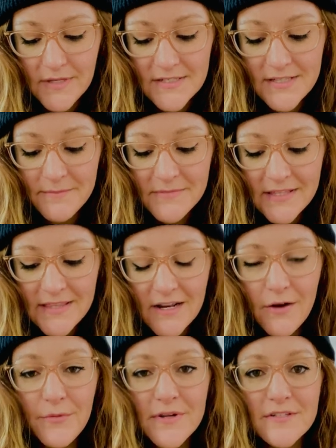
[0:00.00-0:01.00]
something that I
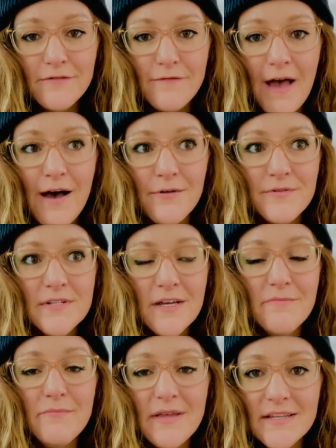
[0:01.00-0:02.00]
always found
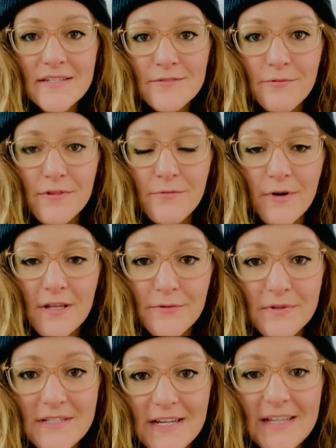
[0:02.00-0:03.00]
amiss with working
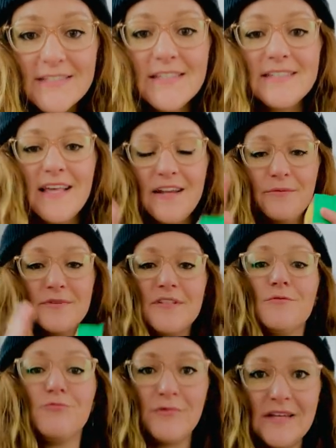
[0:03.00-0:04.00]
with decks is that it was
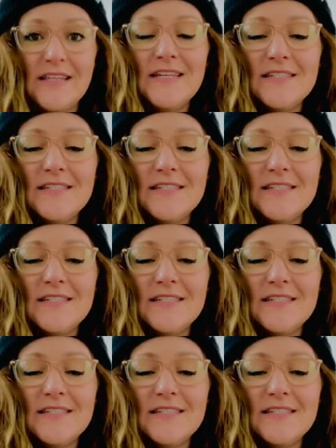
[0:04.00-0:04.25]
a really